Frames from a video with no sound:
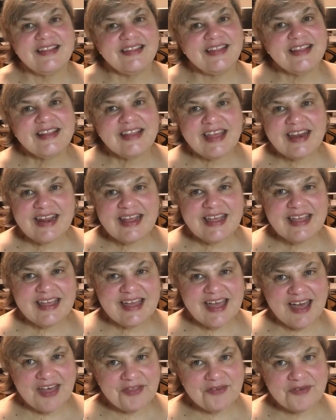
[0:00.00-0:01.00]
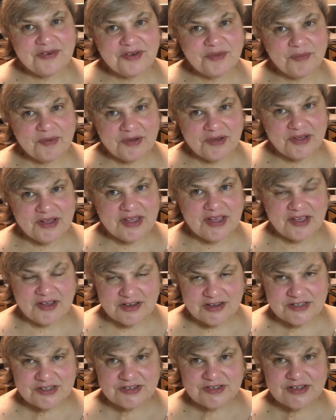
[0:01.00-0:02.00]
The Lady Catherine de Burgh
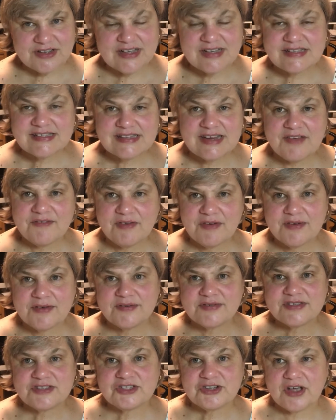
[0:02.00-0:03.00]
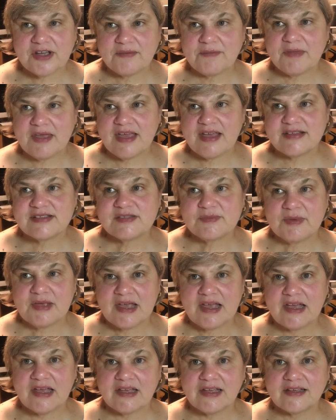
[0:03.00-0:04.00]
character has never struck me as
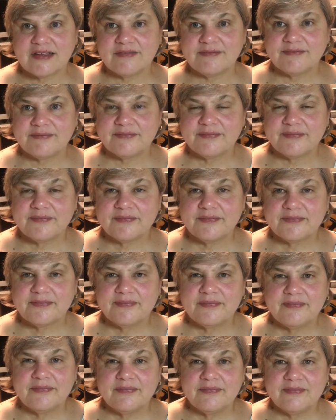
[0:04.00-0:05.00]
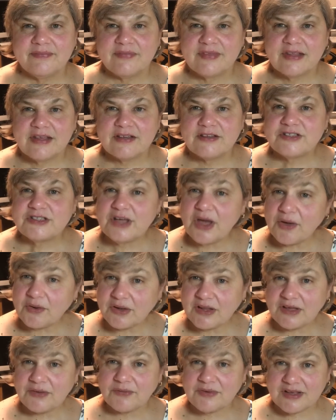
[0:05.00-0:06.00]
being
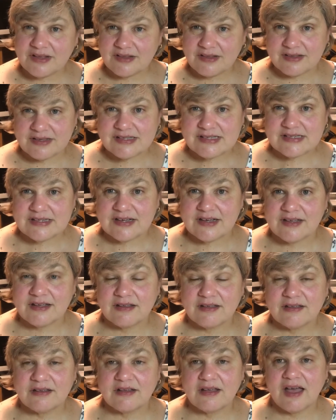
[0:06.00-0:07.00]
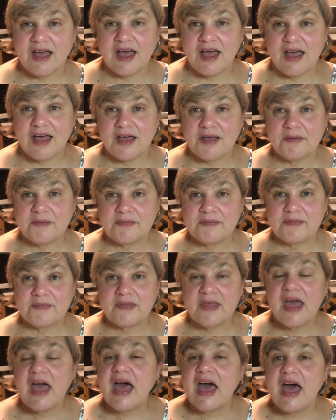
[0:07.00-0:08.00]
totally realistic,
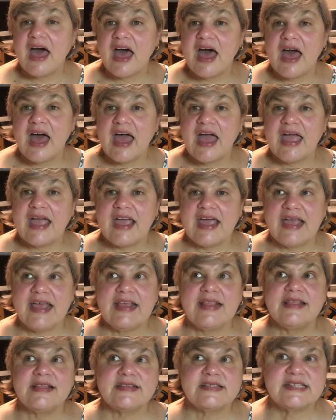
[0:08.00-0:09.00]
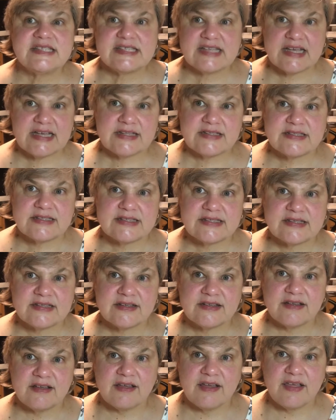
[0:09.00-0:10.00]
in the sense
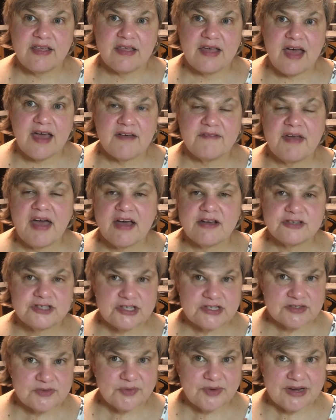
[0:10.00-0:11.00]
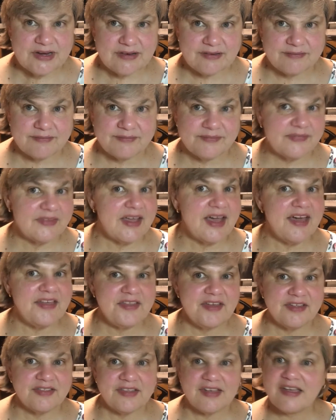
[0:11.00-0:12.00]
of how she's written. I
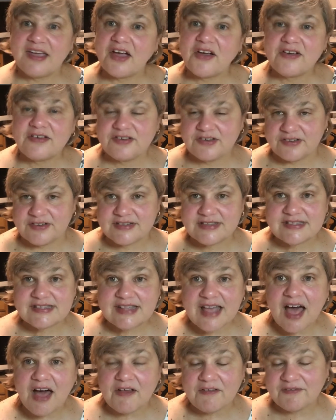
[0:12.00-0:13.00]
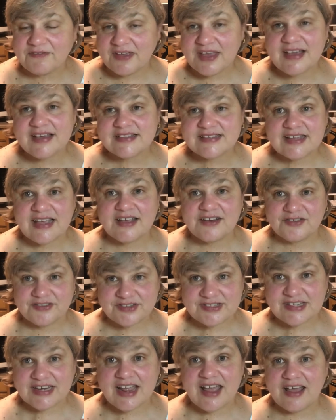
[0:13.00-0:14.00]
think the character itself, yes, I
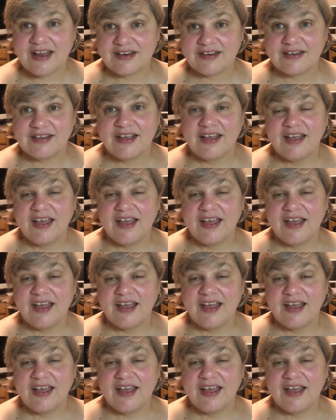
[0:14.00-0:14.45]
understand,